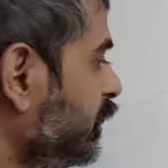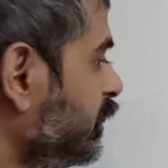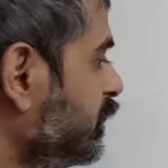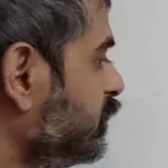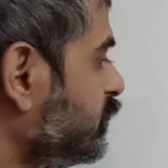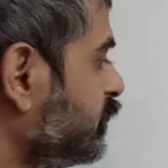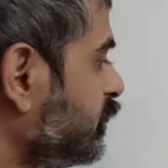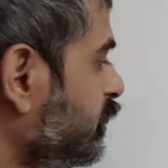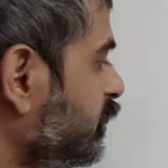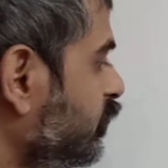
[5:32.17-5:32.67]

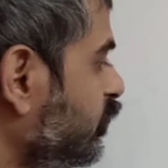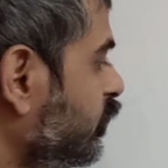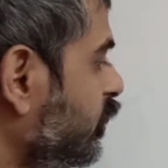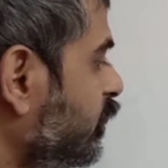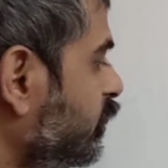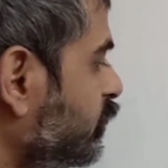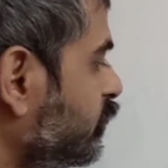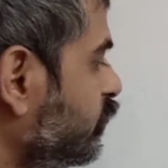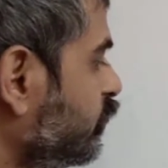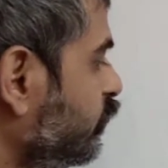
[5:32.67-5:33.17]
is
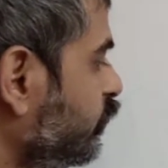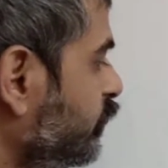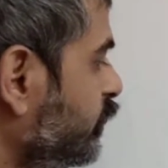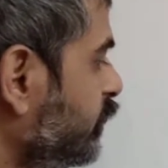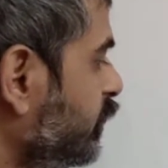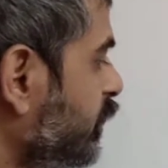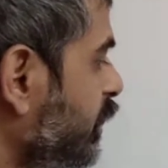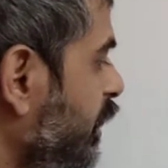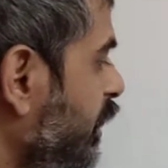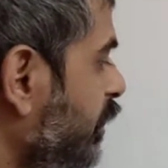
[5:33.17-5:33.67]
equal to
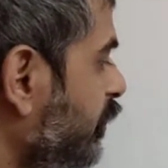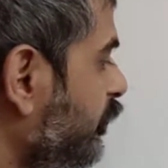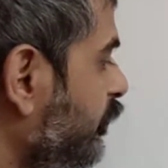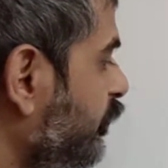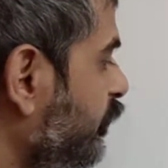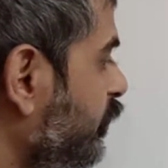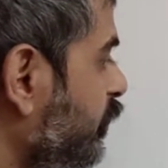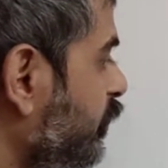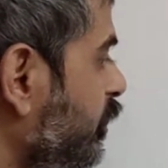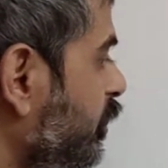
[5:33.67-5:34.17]
Vref
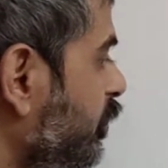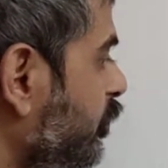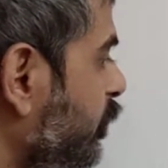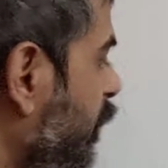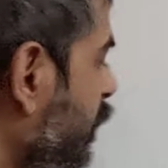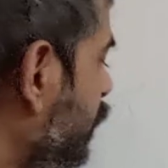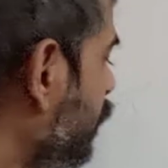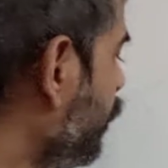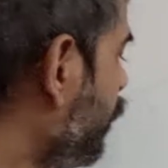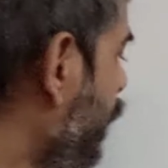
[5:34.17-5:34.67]

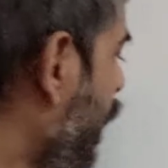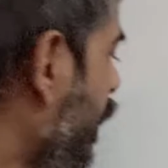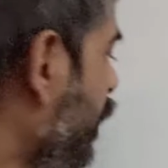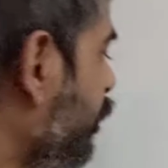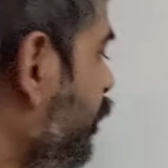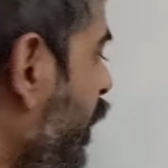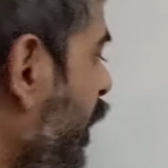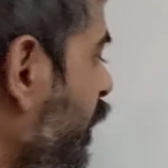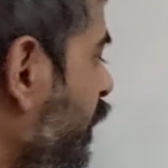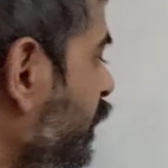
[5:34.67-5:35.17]

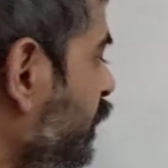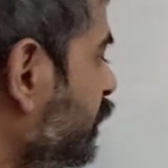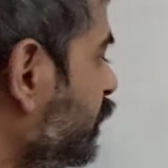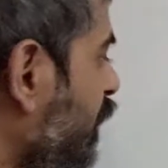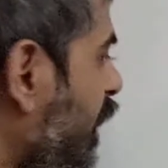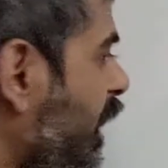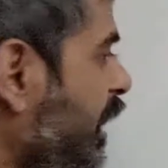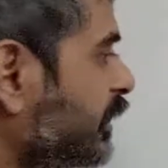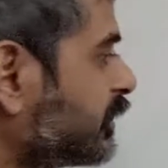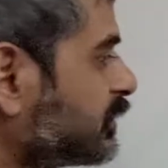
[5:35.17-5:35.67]
multiplied by
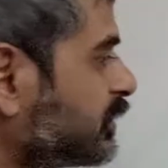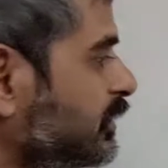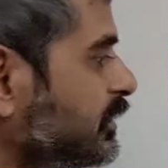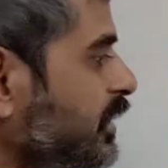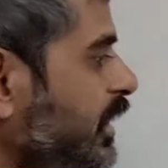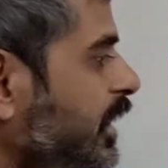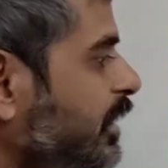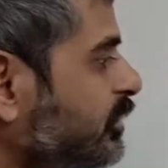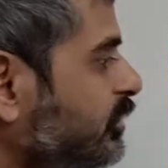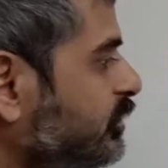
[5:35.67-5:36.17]

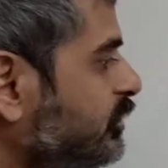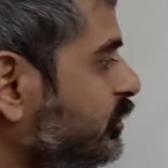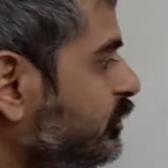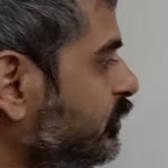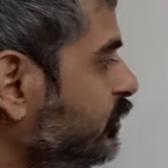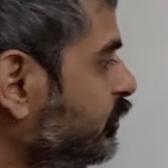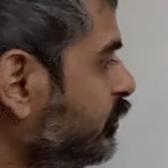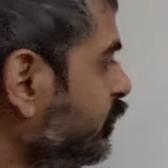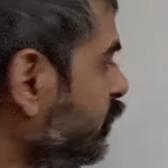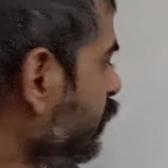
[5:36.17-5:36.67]
R3
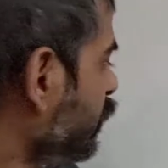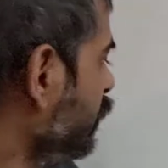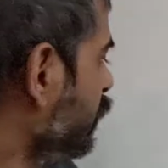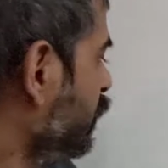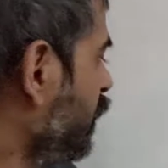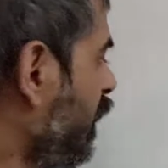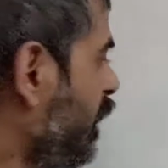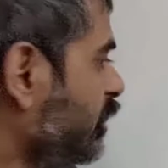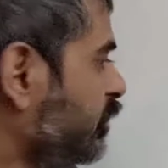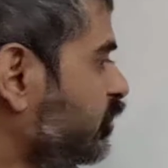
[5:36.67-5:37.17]
R2,
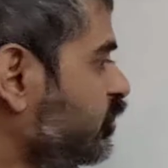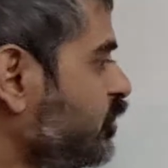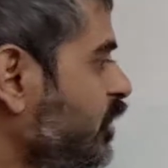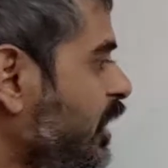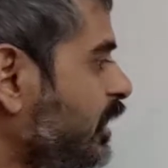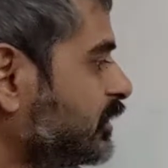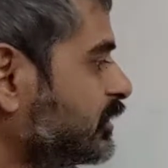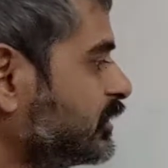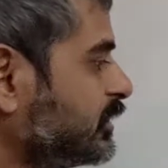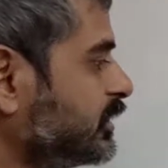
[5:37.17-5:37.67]
R2
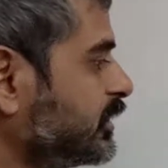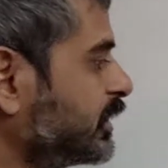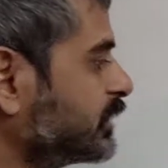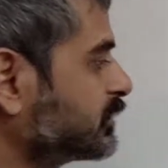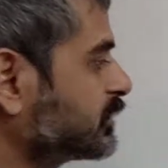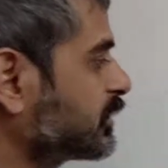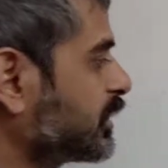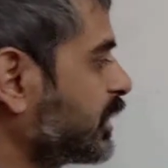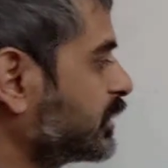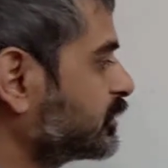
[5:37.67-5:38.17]
R3
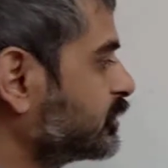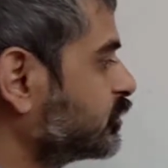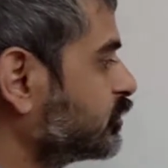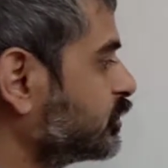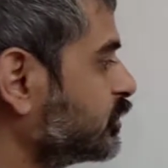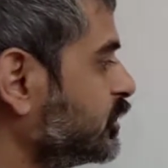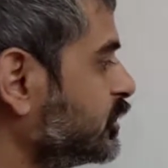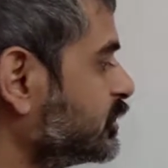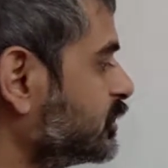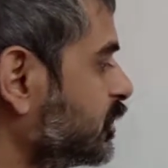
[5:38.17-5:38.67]
gets cancelled,
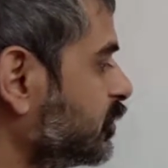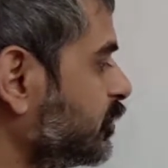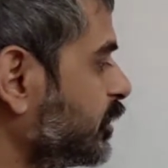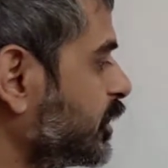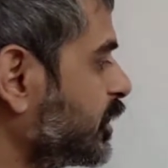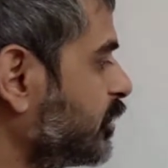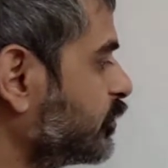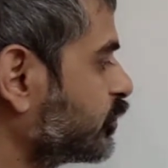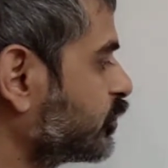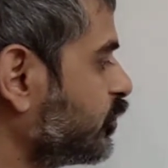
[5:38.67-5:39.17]
so this thing
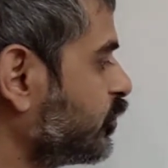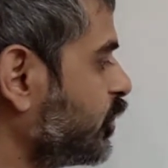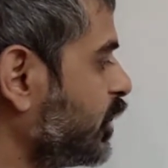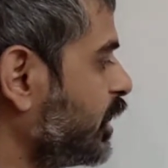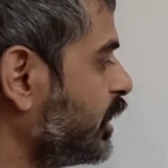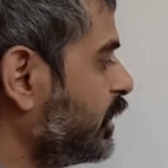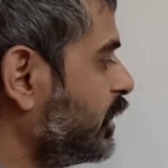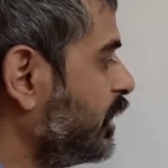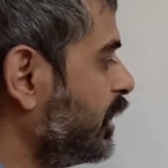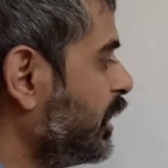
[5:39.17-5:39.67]
becomes
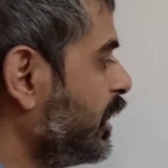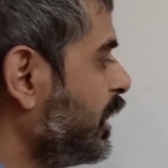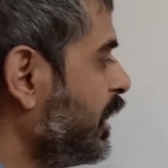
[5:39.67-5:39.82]
1,